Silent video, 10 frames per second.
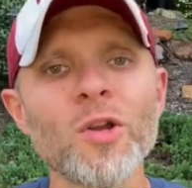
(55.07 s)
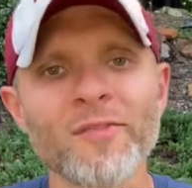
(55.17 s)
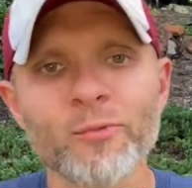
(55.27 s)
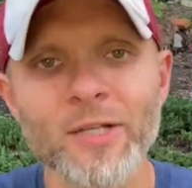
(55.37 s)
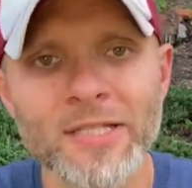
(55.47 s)

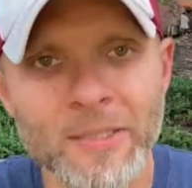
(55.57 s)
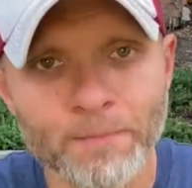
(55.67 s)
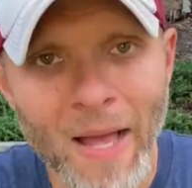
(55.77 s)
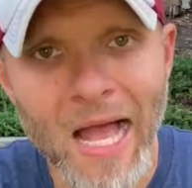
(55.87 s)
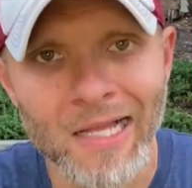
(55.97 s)
of
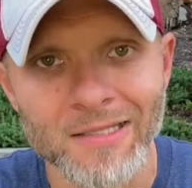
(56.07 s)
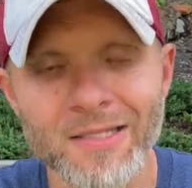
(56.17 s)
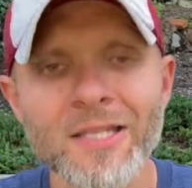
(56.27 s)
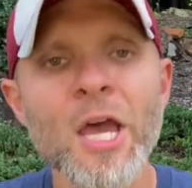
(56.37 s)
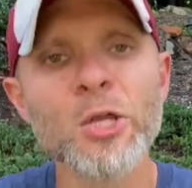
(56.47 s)

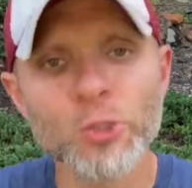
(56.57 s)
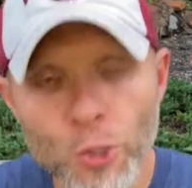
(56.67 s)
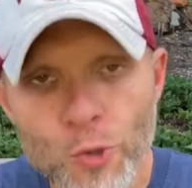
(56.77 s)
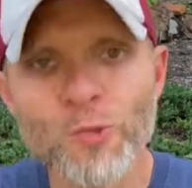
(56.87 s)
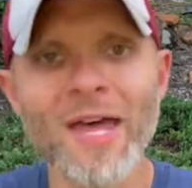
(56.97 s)
response
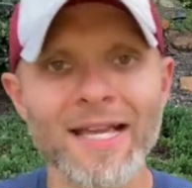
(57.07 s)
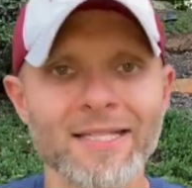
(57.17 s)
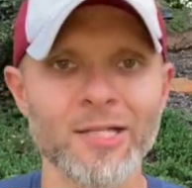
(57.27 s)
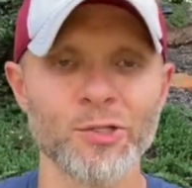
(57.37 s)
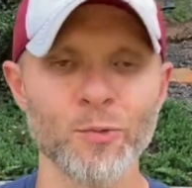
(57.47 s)
to that
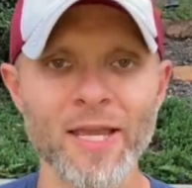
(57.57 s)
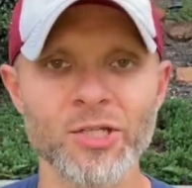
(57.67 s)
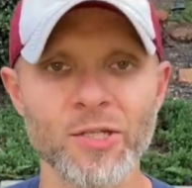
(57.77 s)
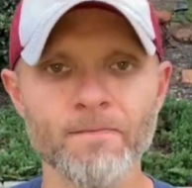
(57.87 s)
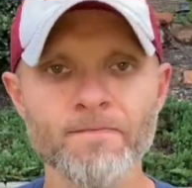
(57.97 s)
situation.